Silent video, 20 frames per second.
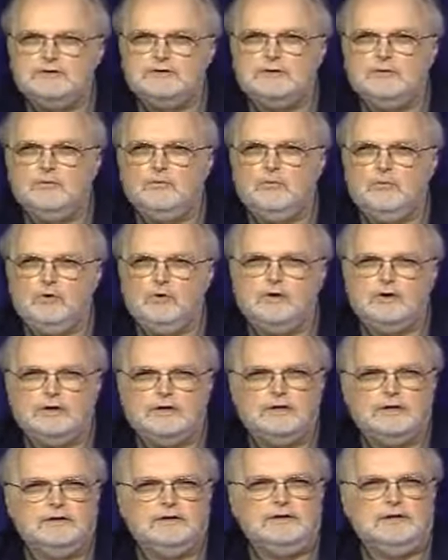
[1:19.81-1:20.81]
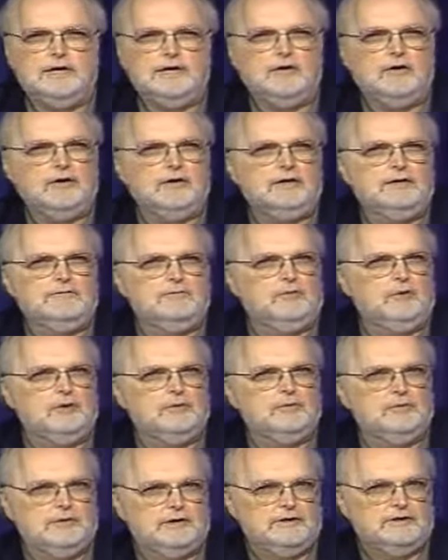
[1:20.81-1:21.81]
some work in the area of
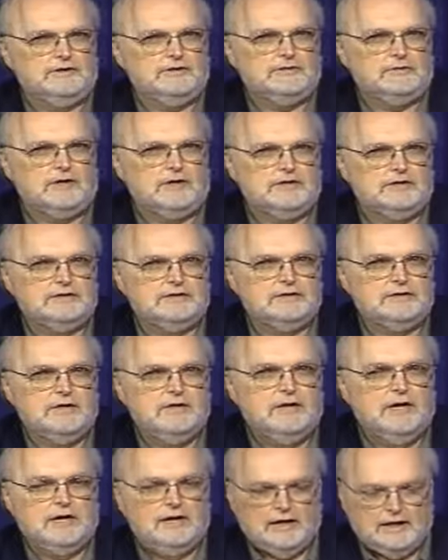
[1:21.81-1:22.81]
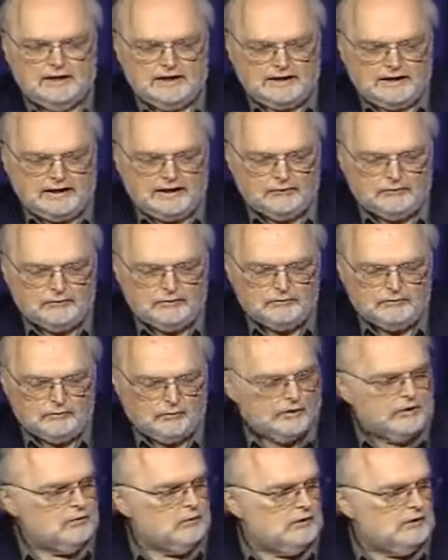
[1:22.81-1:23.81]
workplace stress. And we
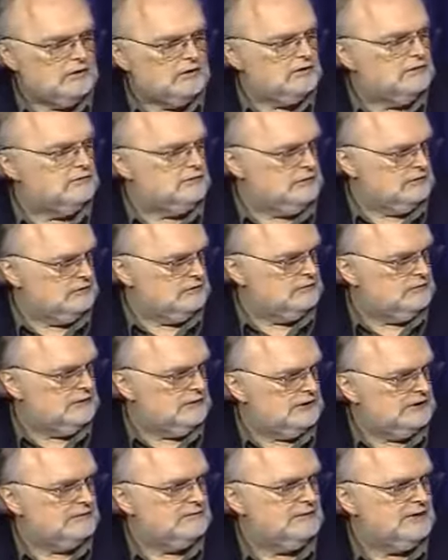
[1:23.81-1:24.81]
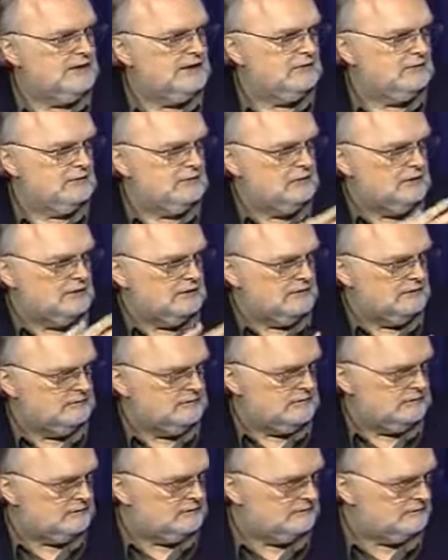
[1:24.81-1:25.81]
want to welcome you. And Matt, we welcome
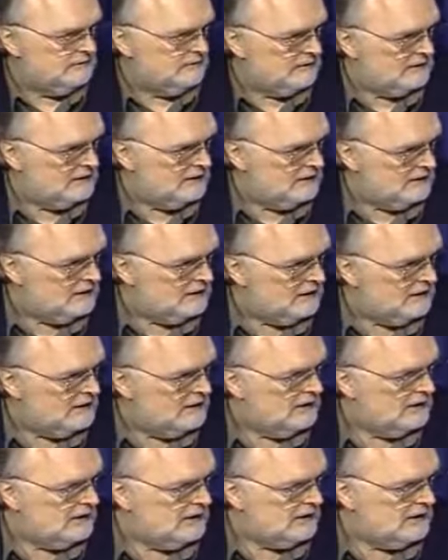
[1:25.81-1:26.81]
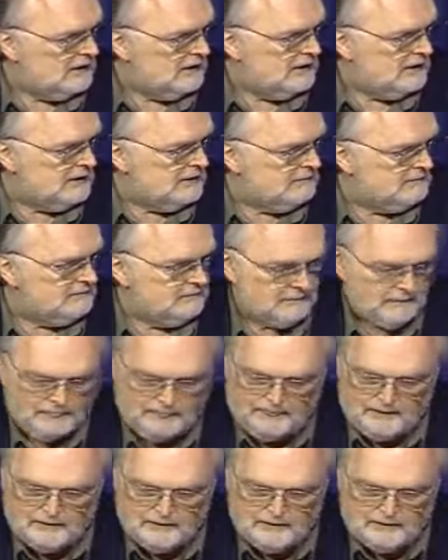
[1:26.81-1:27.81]
you. Um,
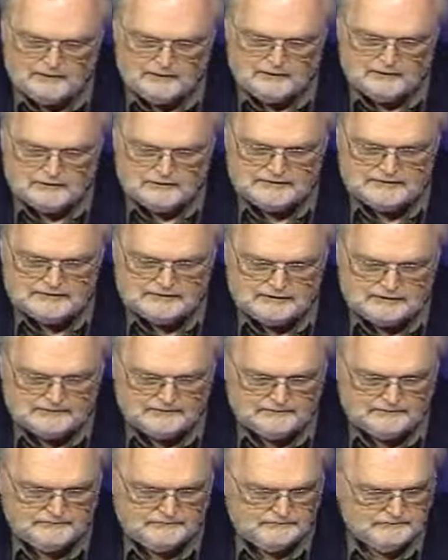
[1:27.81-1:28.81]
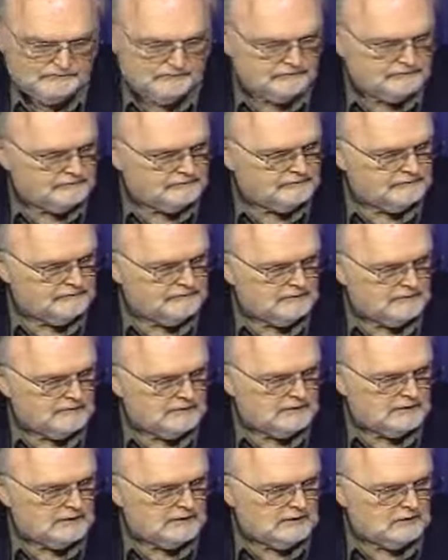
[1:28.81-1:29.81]
Krista,
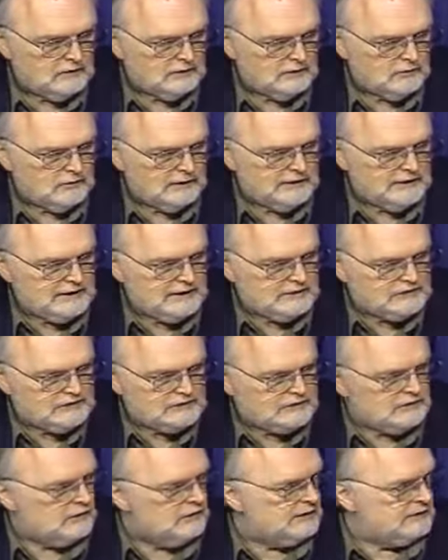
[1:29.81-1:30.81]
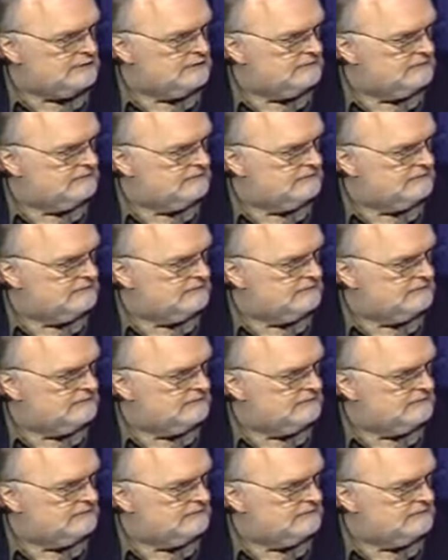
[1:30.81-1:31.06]
you want to get us started?